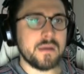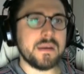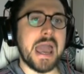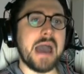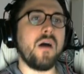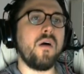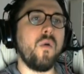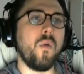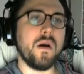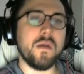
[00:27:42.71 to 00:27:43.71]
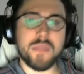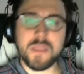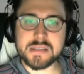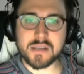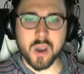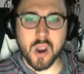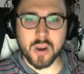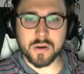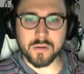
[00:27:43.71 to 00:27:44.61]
Now, this card,